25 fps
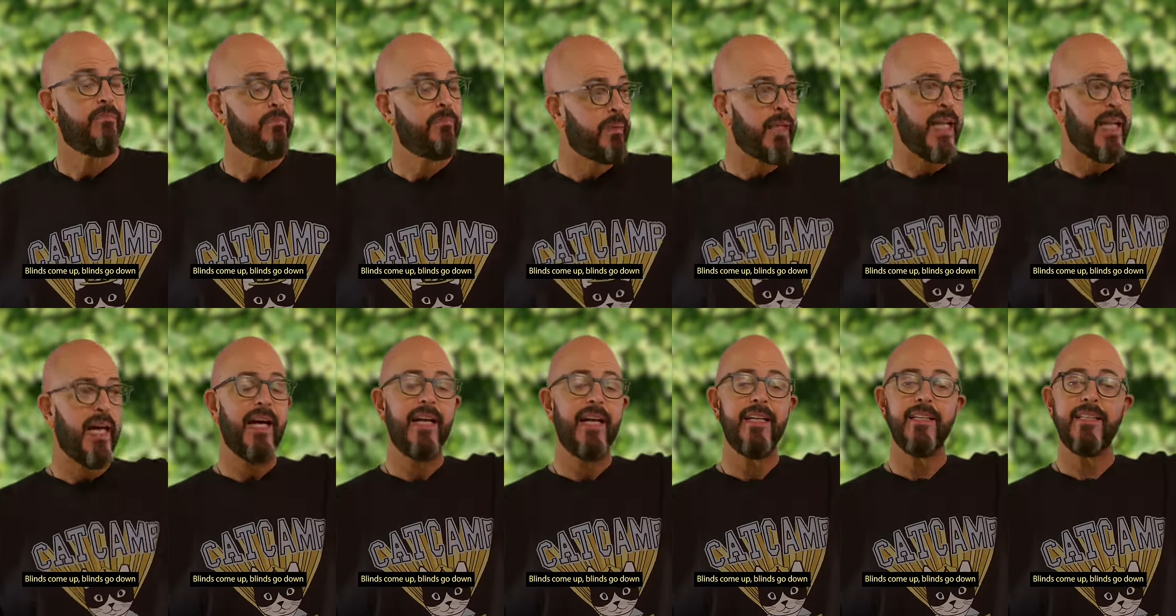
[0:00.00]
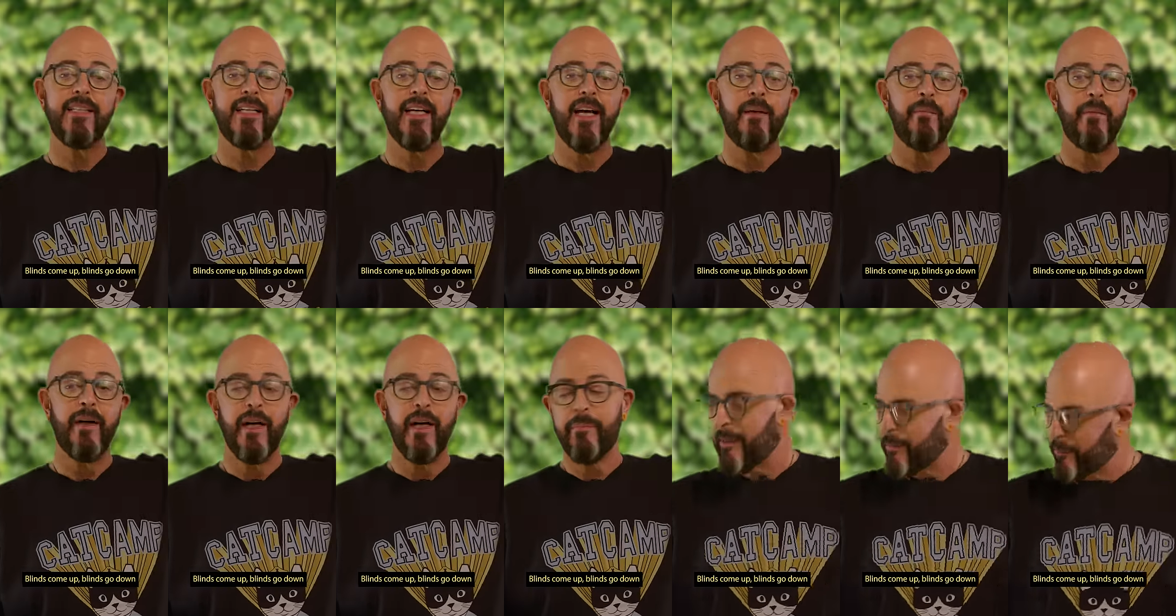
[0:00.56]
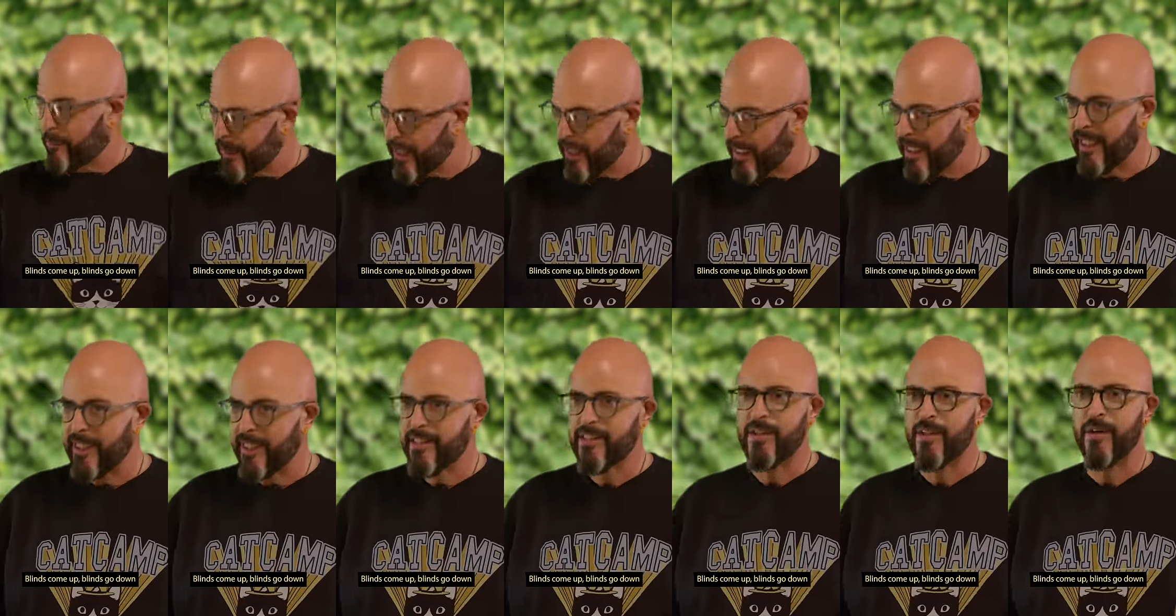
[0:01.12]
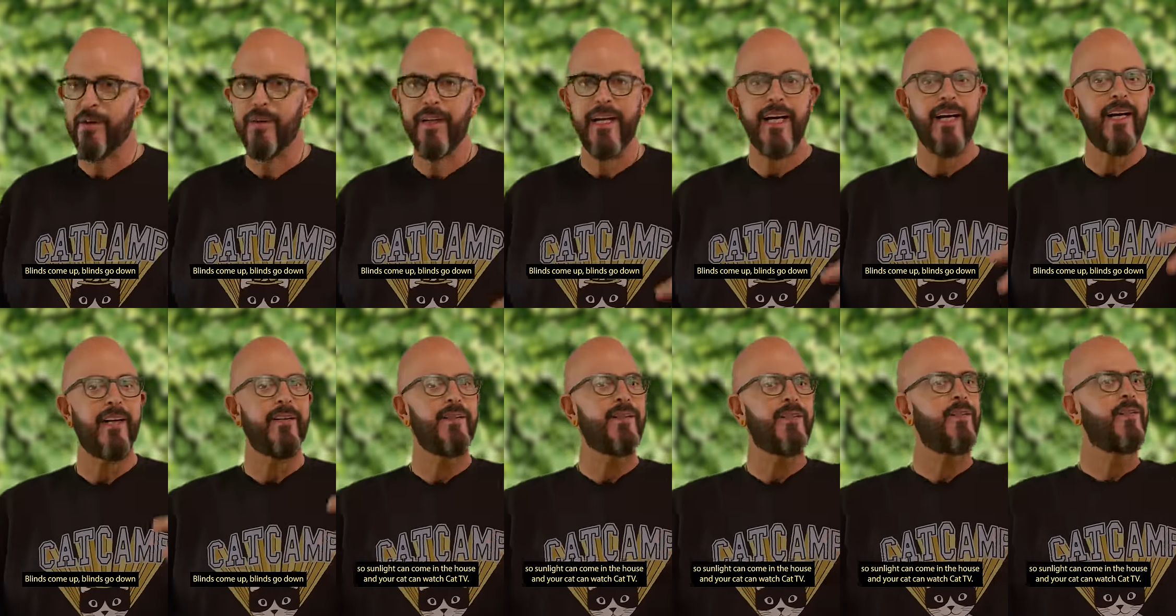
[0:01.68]
Blinds come up, blinds go
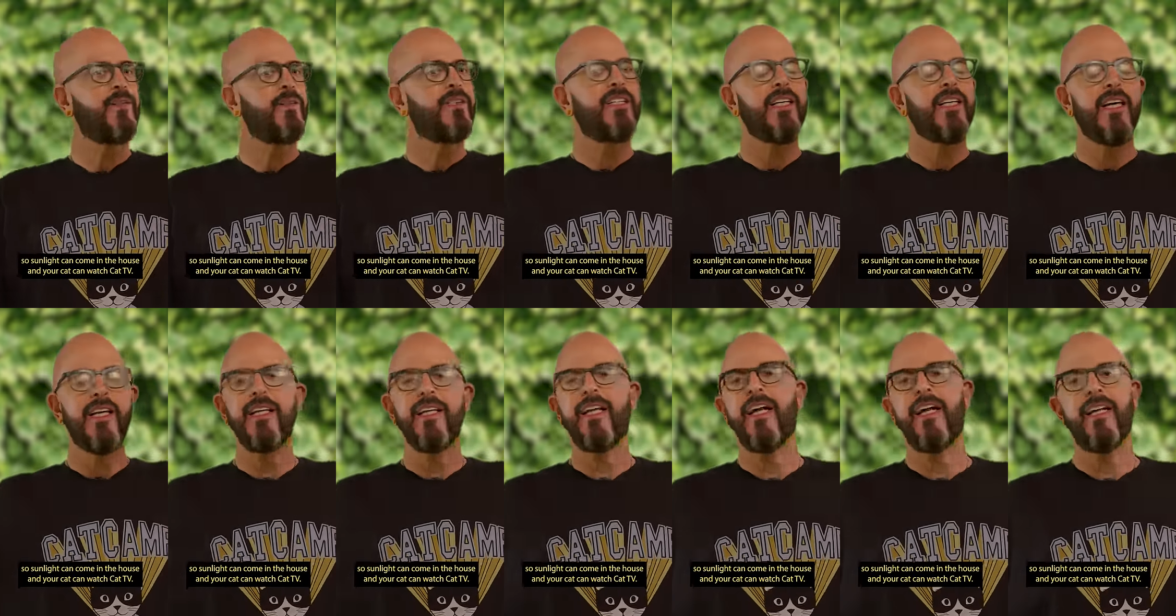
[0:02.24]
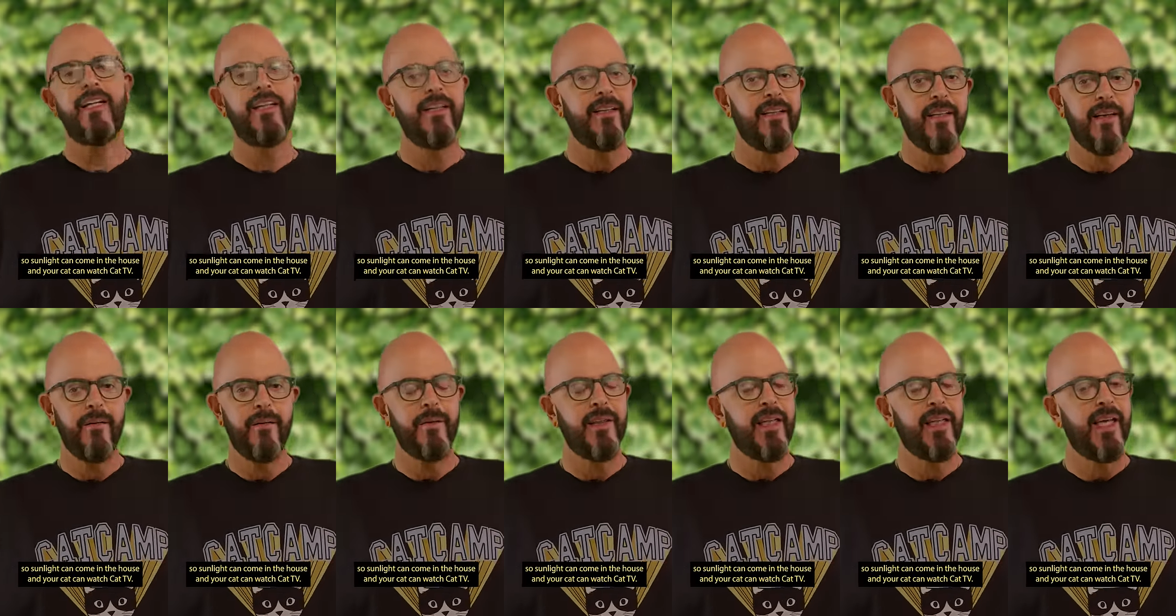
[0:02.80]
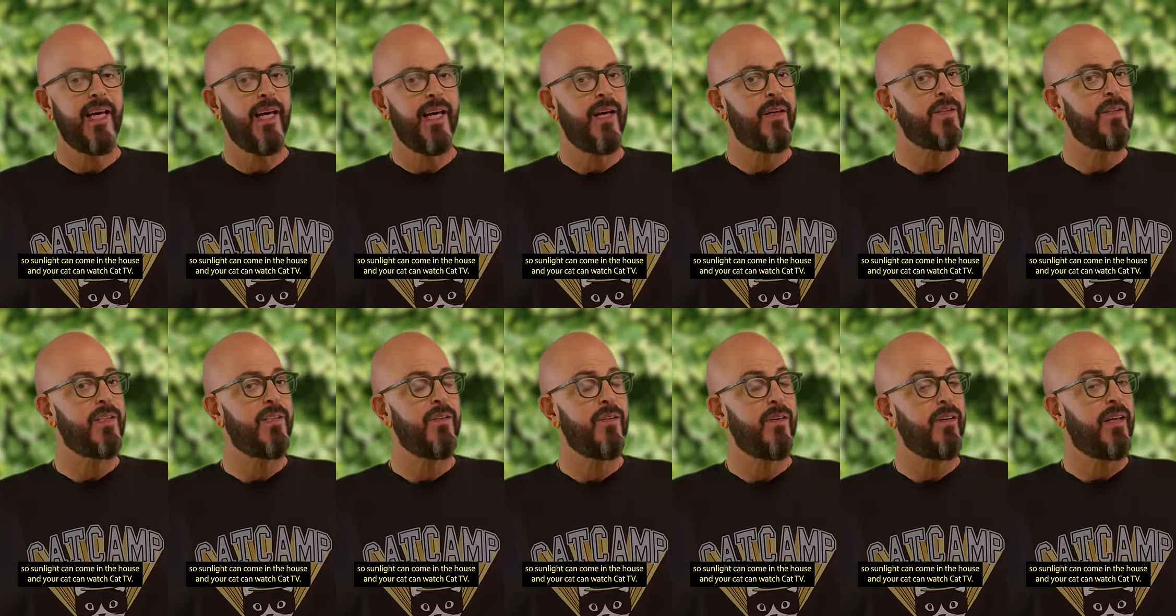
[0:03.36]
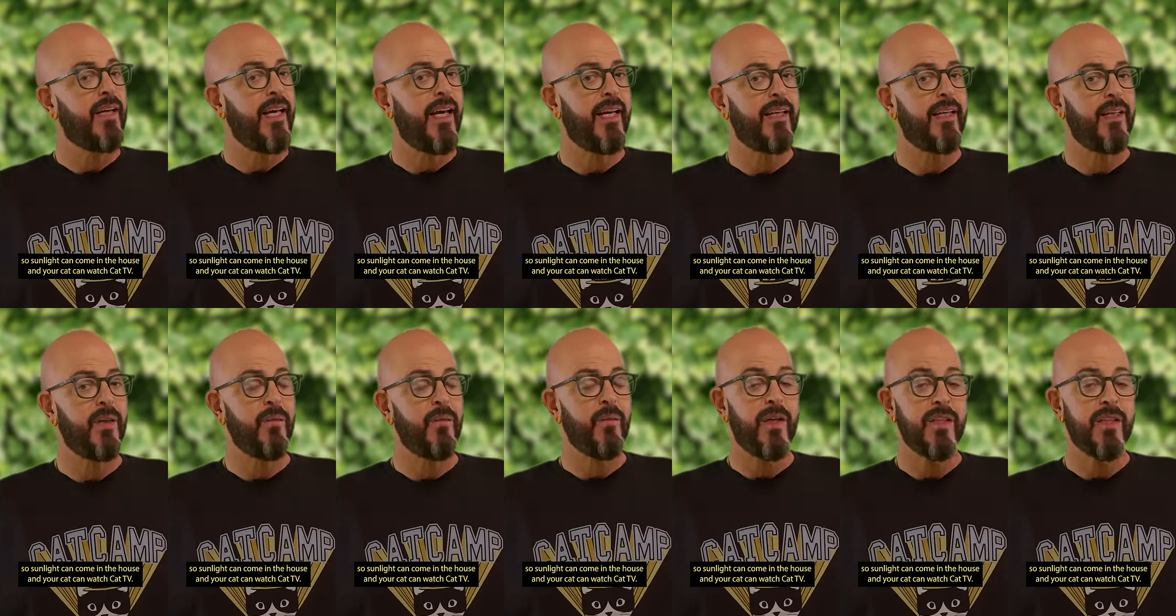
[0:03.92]
down, so sunlight can come in the house and your cat
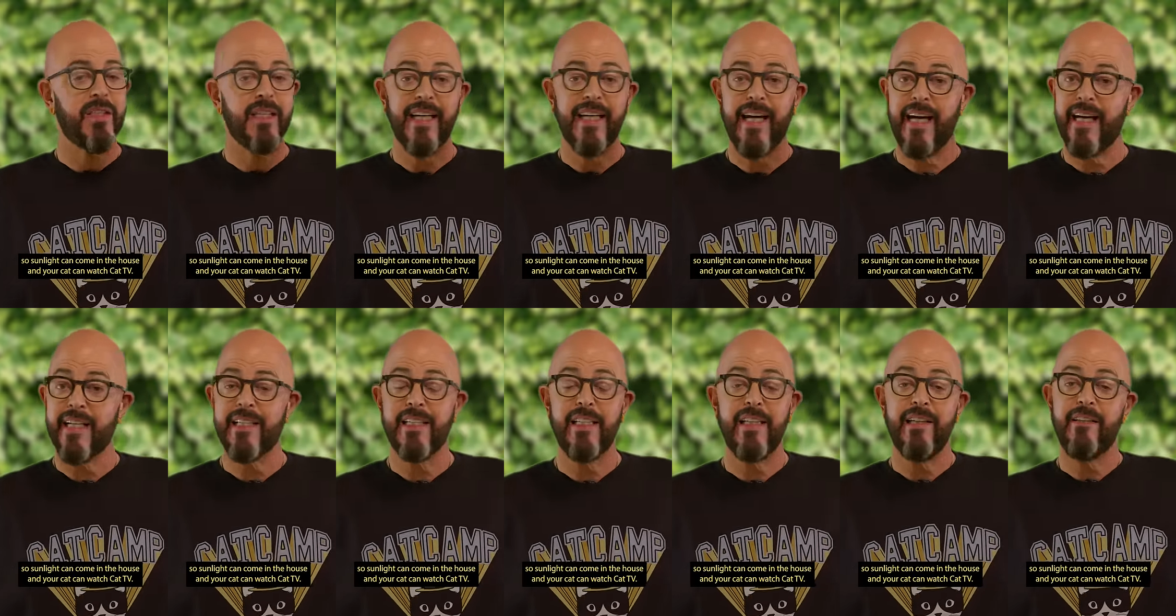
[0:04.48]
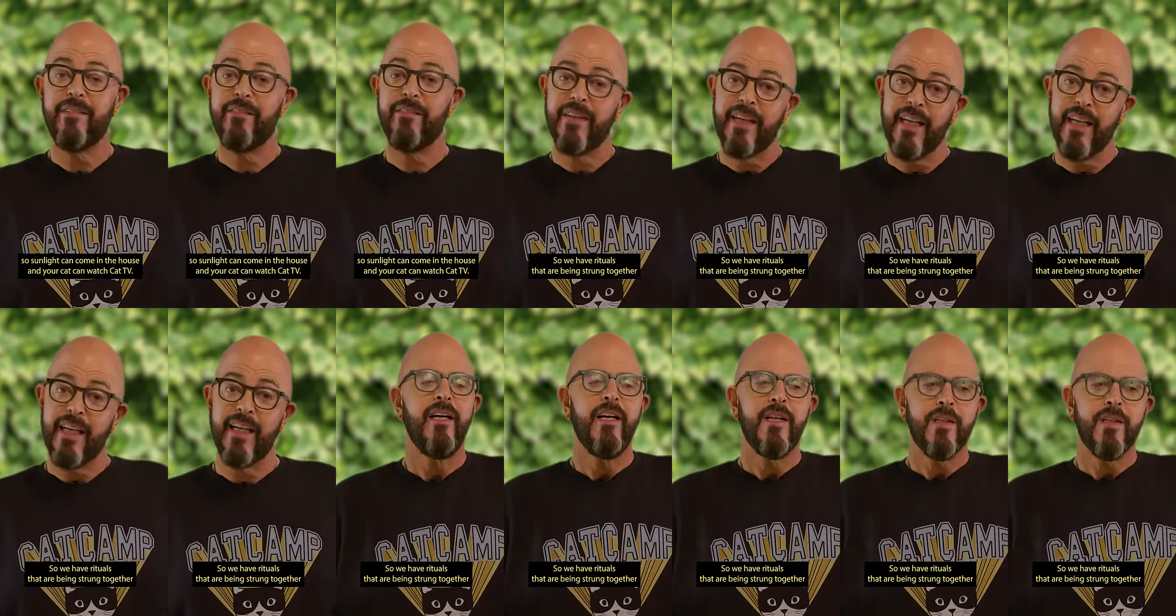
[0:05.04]
can watch cat TV.